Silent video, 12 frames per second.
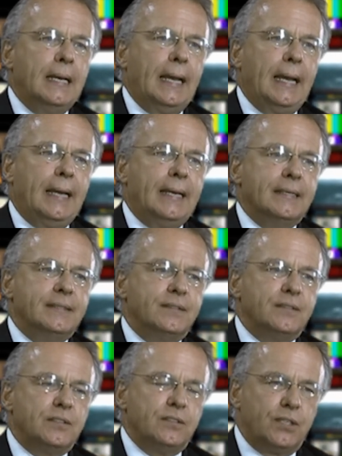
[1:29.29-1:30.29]

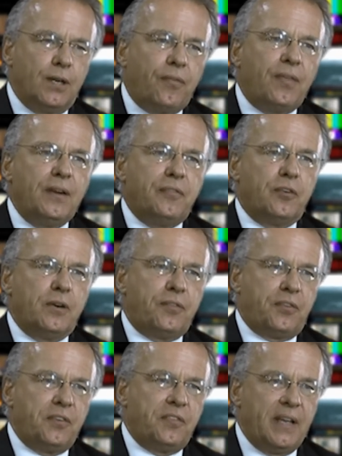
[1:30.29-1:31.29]
And the good thing for
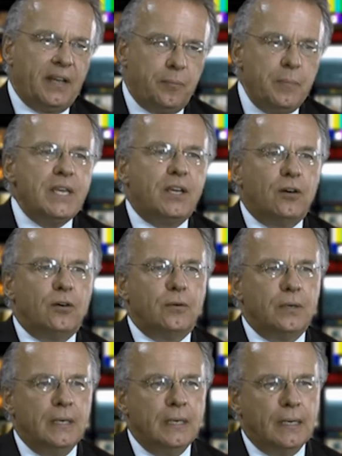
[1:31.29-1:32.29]
us is that
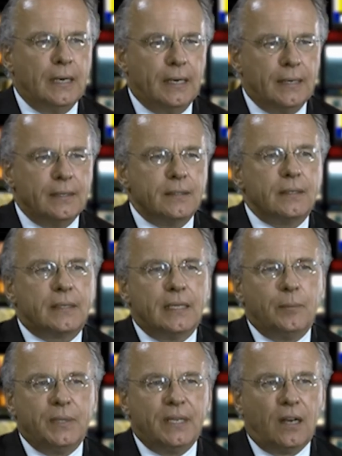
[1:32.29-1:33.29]
MECO
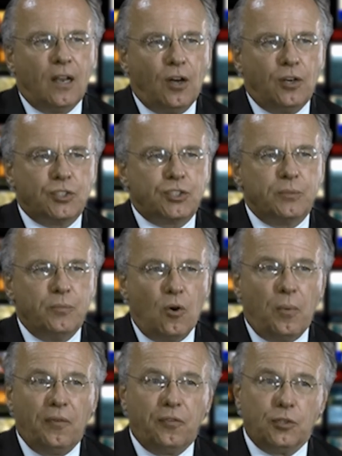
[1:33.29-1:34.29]
can be a large
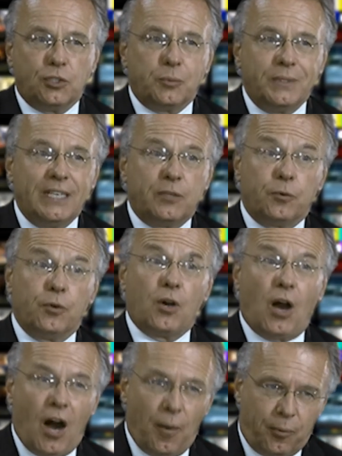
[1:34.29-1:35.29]
mobile virtual network
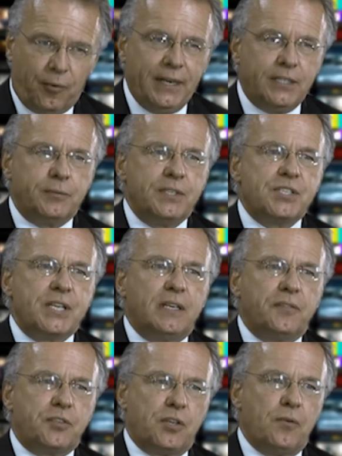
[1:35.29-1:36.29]
operator
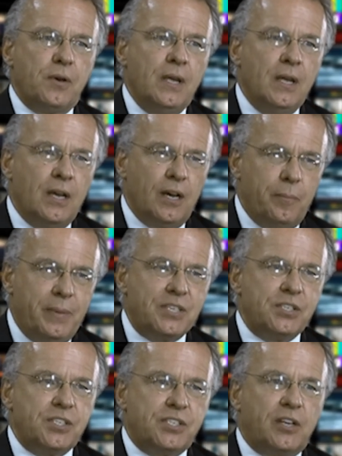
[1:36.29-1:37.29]
itself, so a
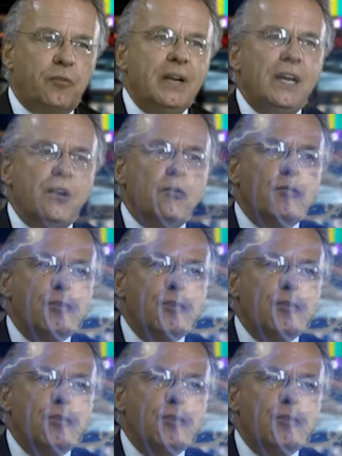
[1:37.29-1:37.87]
business that really